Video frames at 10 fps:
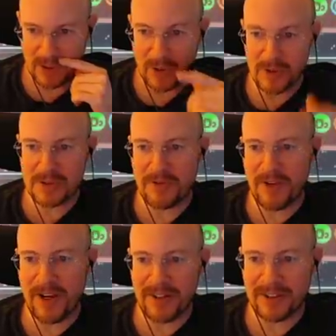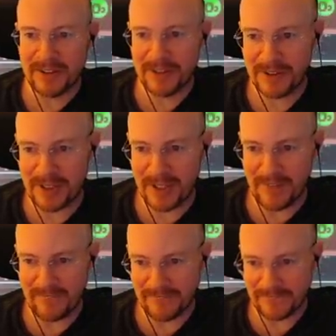Oh, there's a fire.
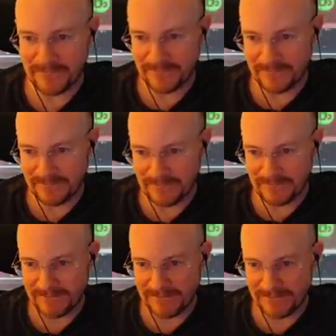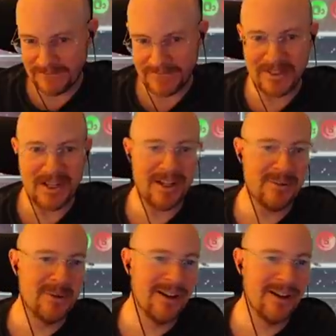Okay. Got him.